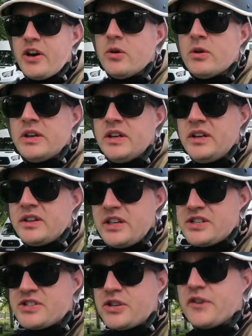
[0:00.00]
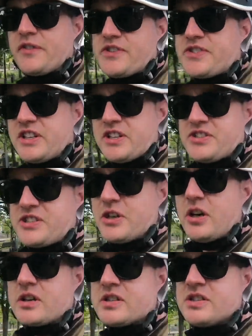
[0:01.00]
Totally, this surface still
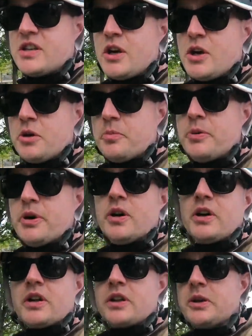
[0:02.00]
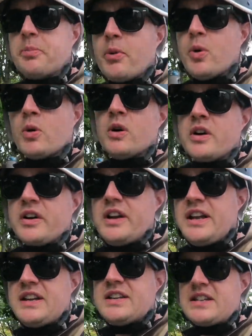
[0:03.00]
sucks, but the board
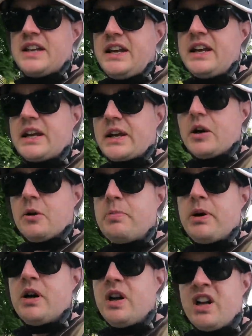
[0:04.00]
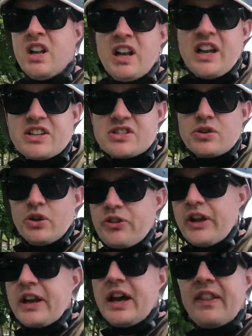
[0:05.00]
is eating it up like it's
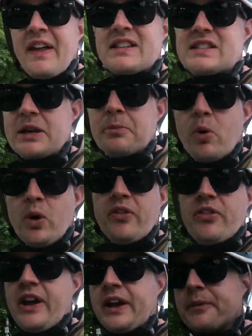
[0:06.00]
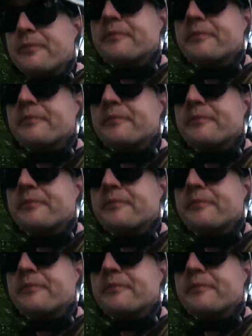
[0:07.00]
nothing, and that's the important thing.